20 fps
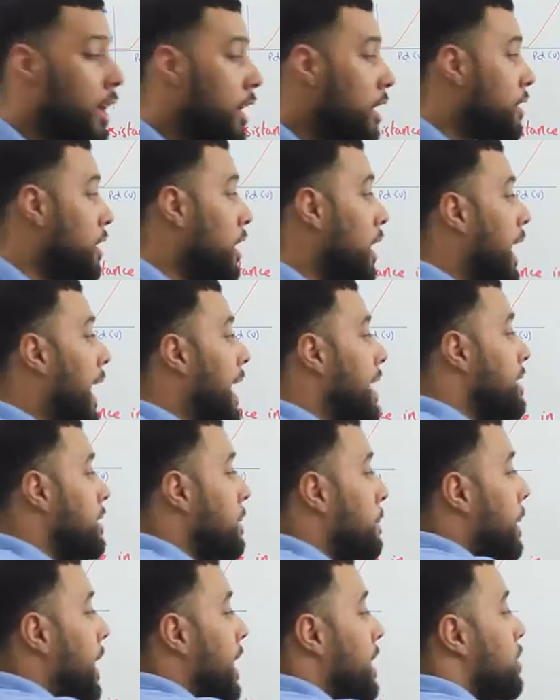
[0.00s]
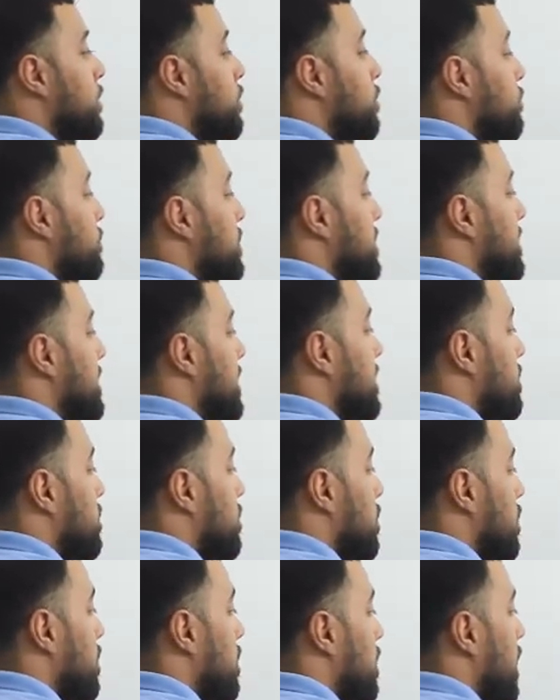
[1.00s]
The light-dependent
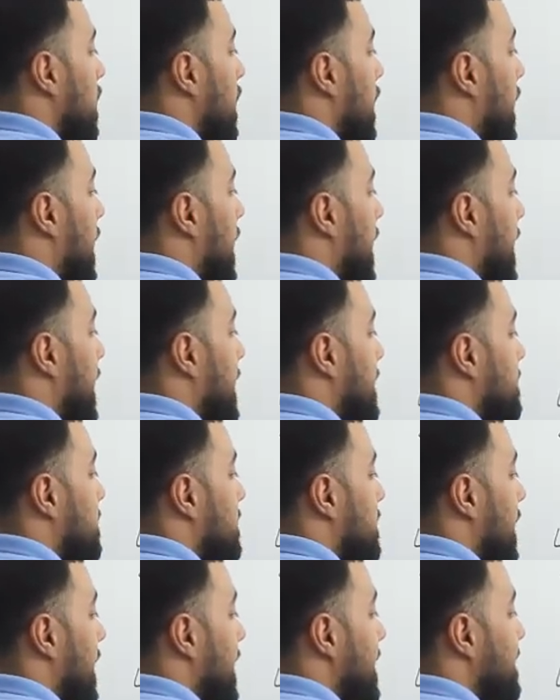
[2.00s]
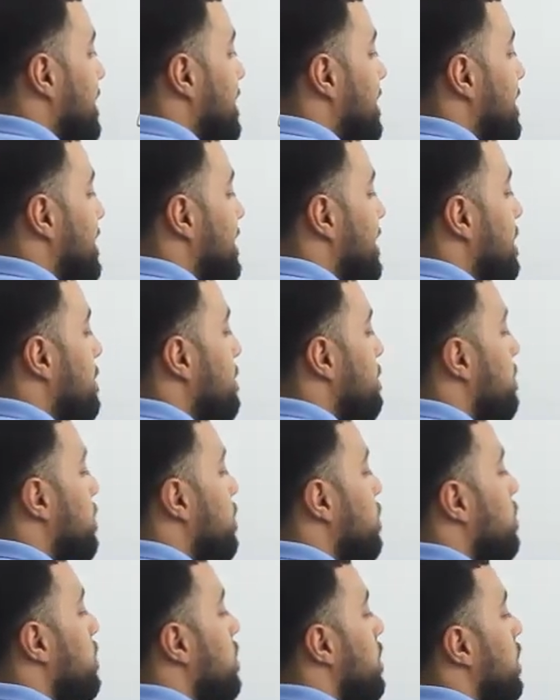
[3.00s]
resistor has a
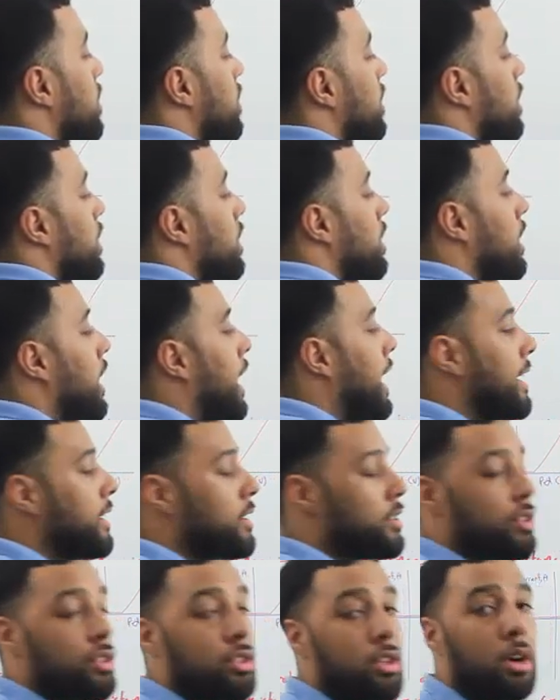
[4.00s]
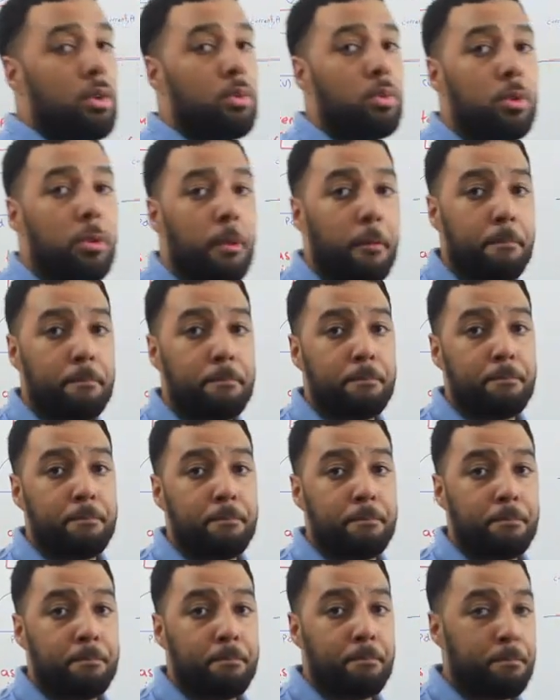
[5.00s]
symbol like so.
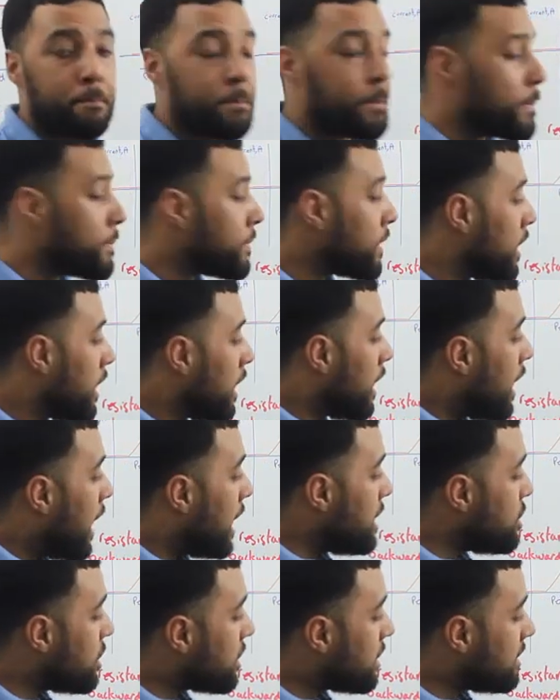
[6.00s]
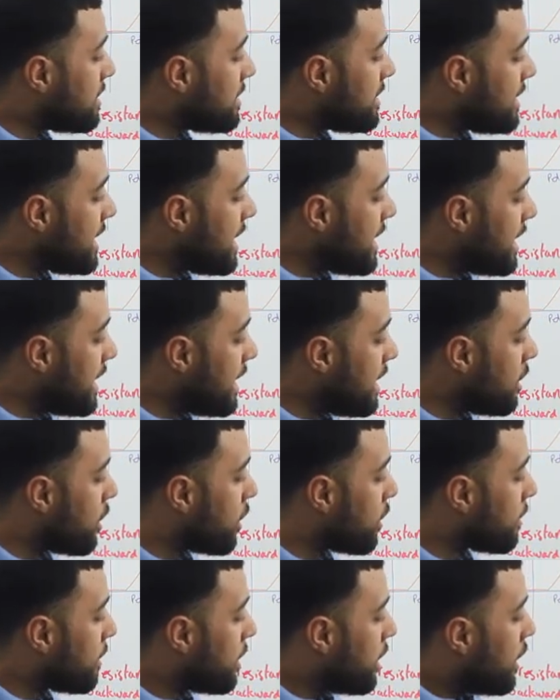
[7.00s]
And you can see
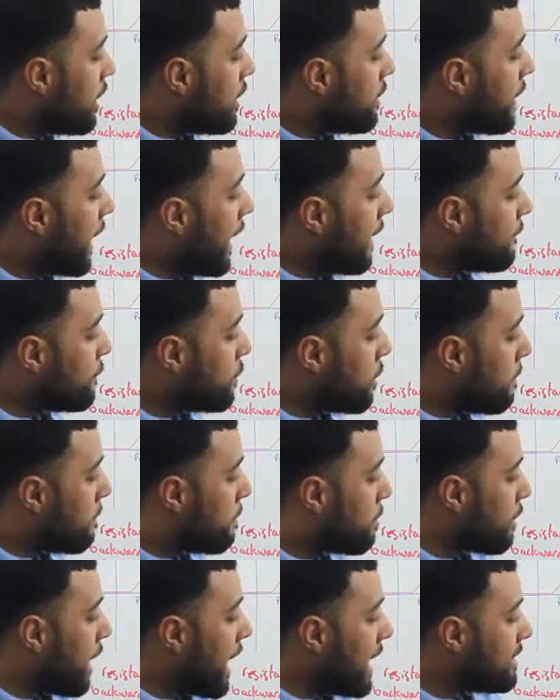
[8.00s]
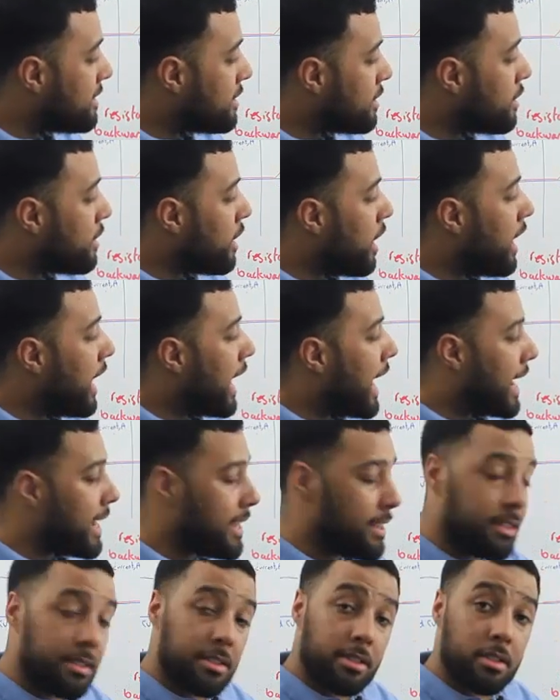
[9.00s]
here that the brighter the
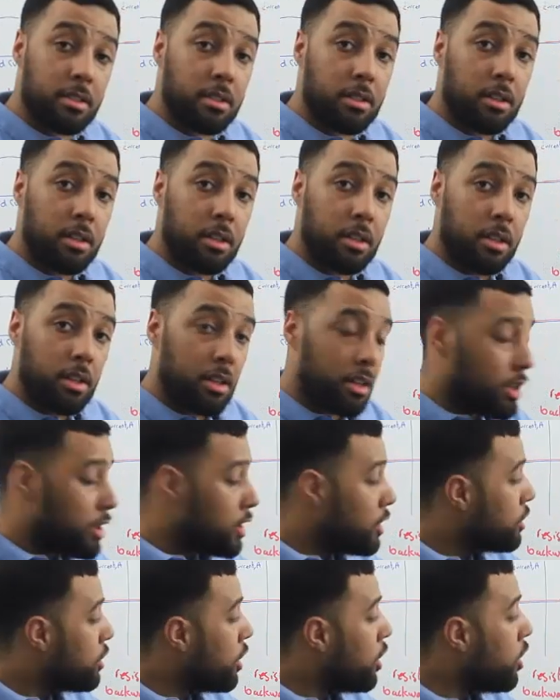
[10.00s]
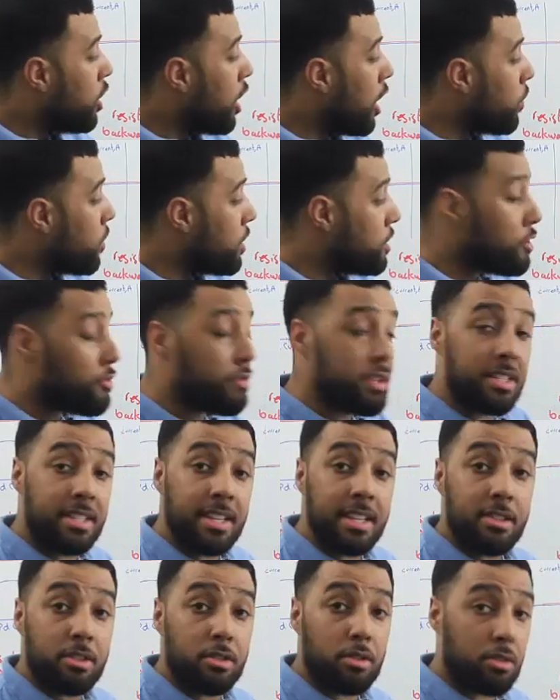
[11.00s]
light, the lower the
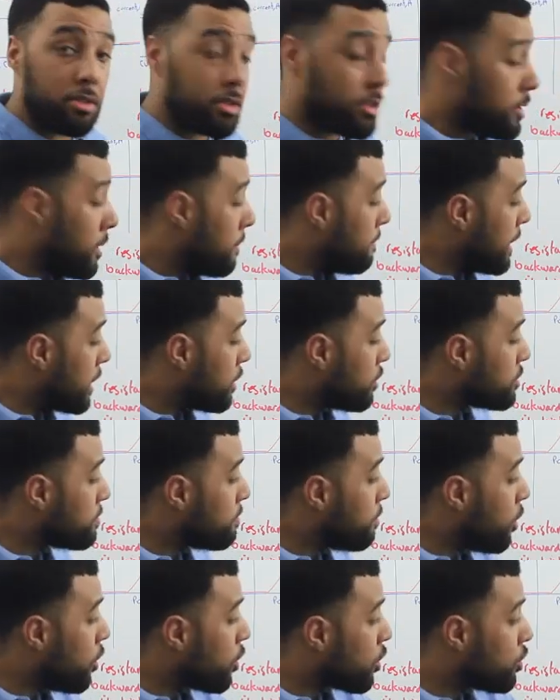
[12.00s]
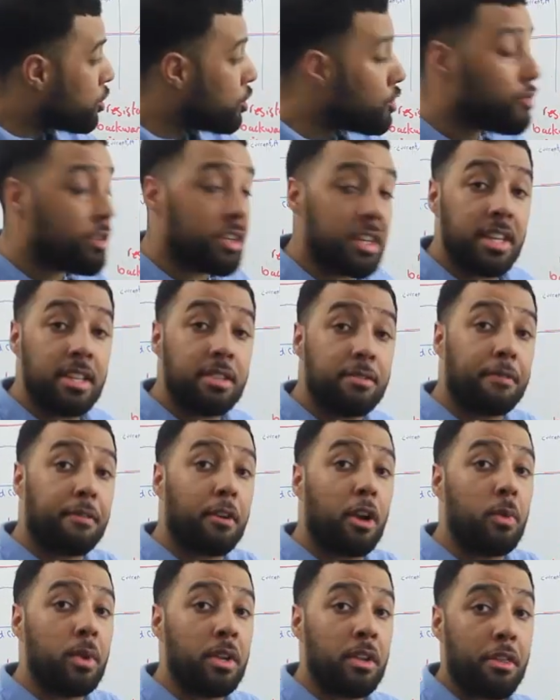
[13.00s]
resistance, because more current is
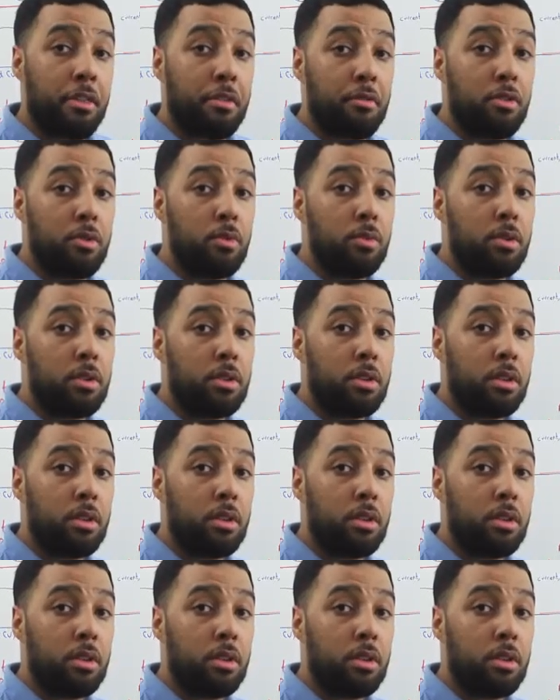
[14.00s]
flowing through.